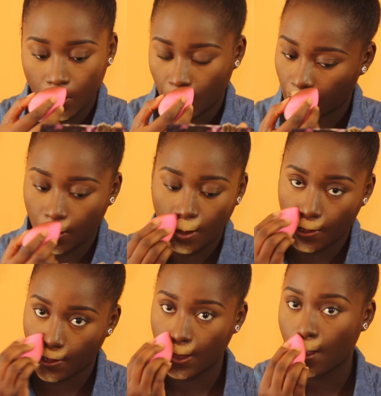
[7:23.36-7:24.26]
and I'm
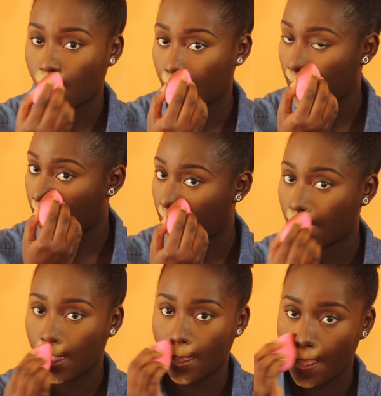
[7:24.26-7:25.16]
going
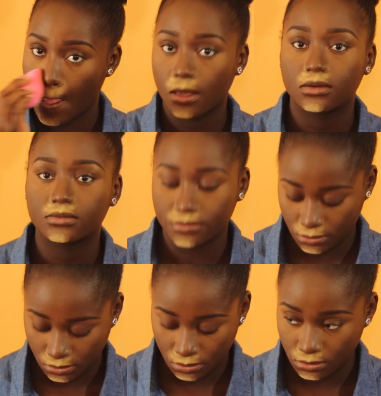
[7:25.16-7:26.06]
to apply
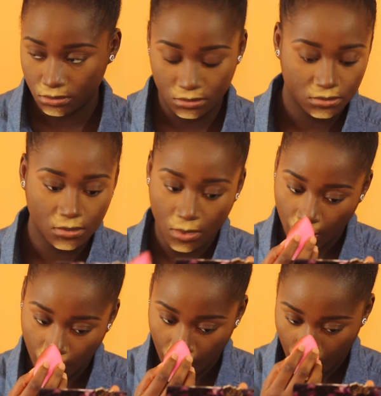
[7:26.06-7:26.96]
this to areas where
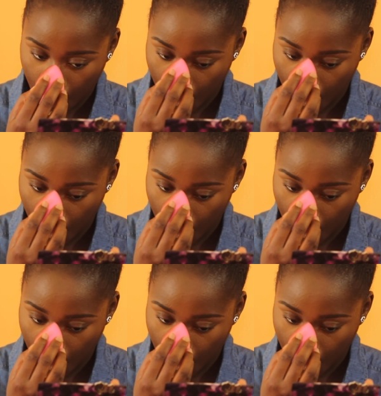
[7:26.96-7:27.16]
I've